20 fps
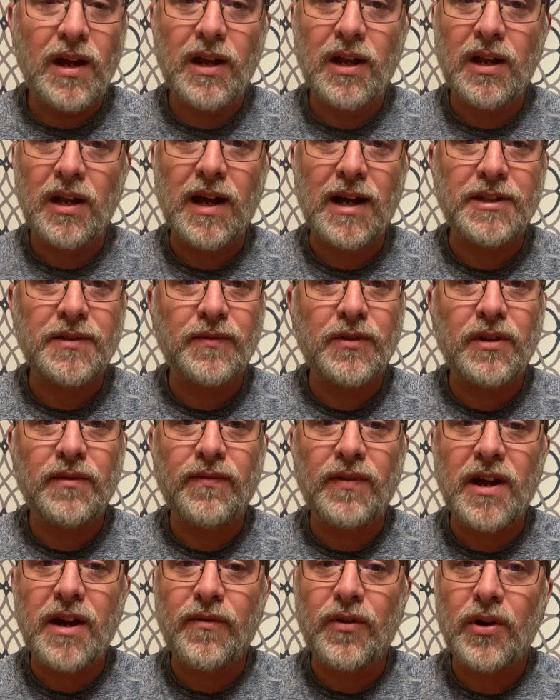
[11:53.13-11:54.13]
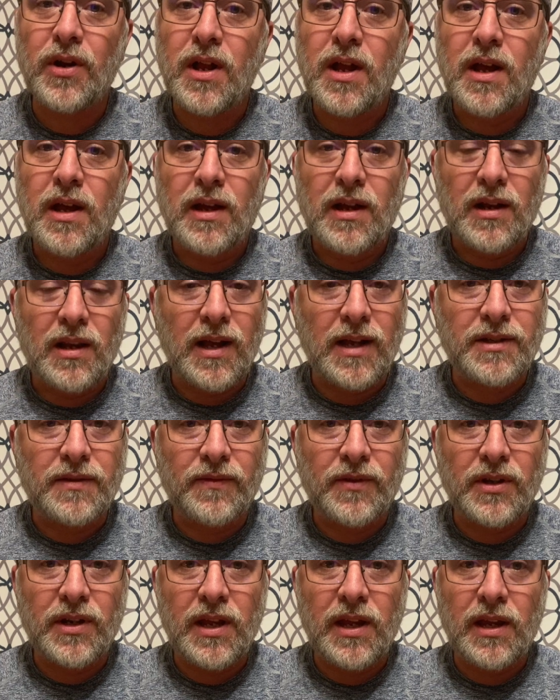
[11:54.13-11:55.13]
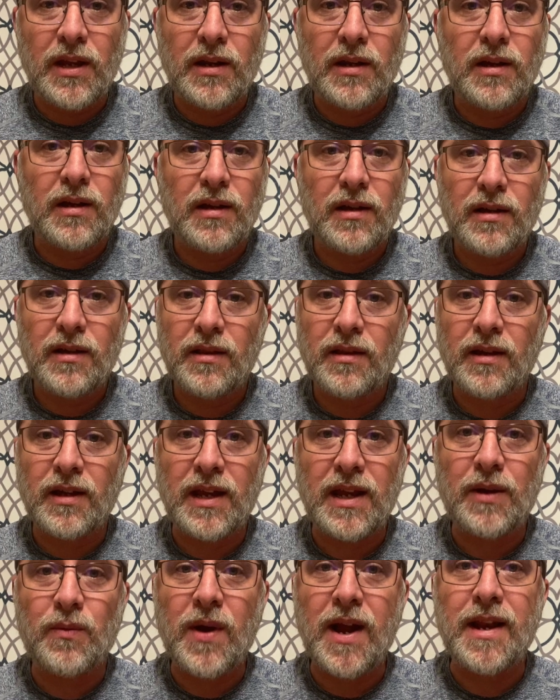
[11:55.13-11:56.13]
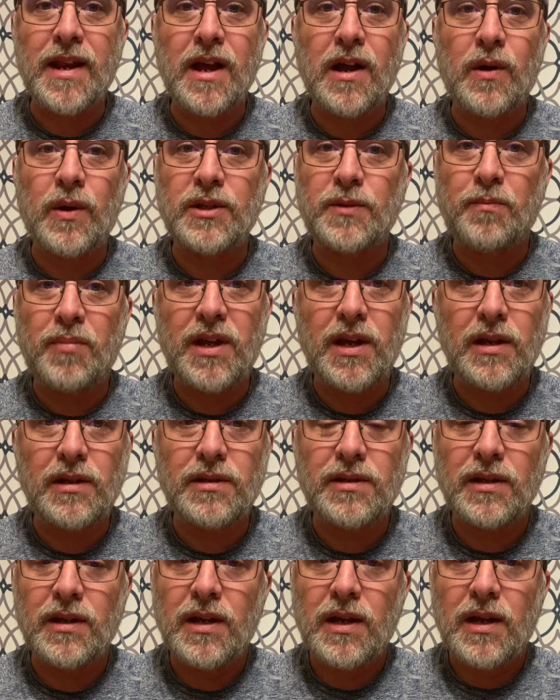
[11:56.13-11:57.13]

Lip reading: Lots of good flavor, lots of good heat. The heat right now has peaked.